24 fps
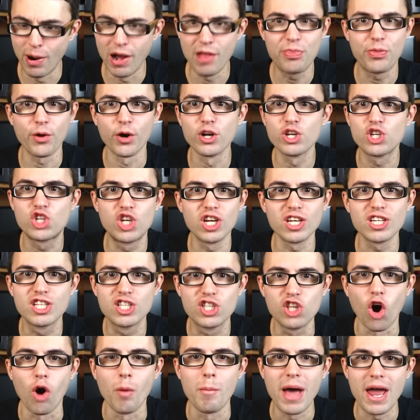but there's just
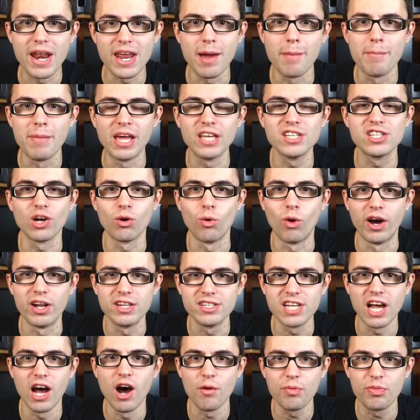so many amazing
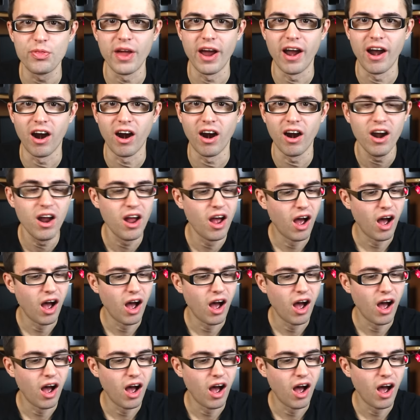ones out there,